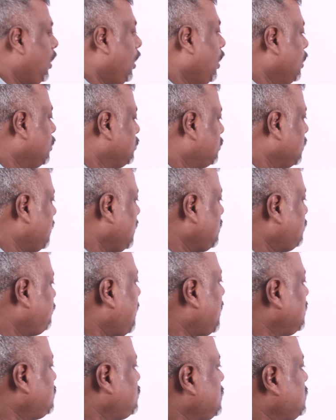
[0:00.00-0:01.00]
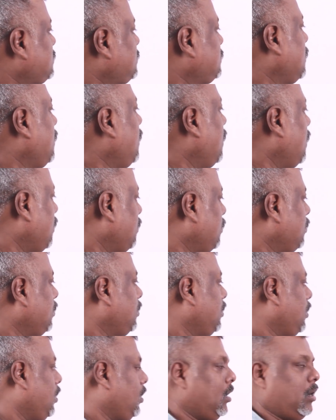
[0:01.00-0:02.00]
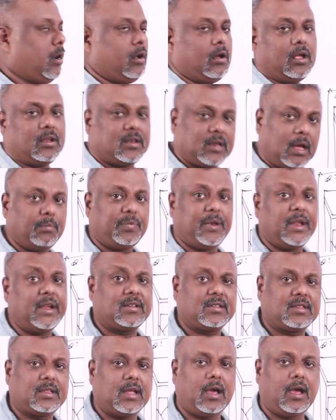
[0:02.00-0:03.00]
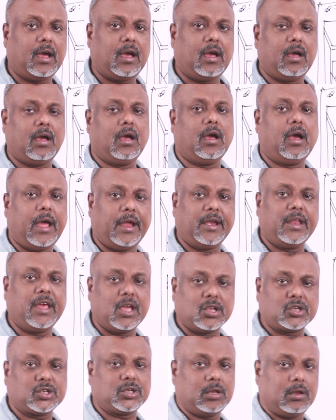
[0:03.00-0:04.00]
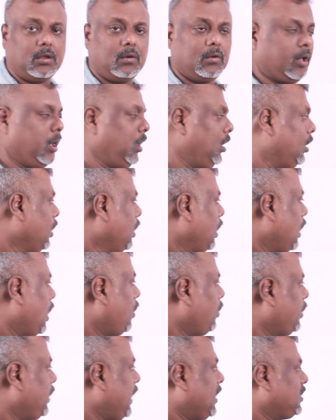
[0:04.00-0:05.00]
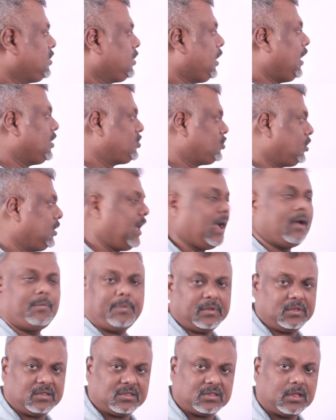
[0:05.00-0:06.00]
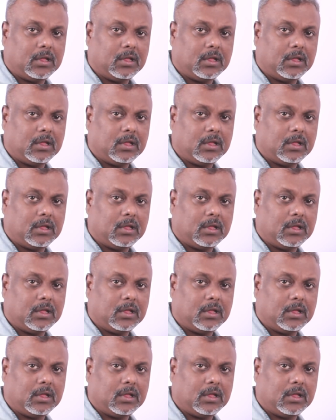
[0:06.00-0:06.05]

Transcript: So this much is it completes the ideation, okay, how it actually happens.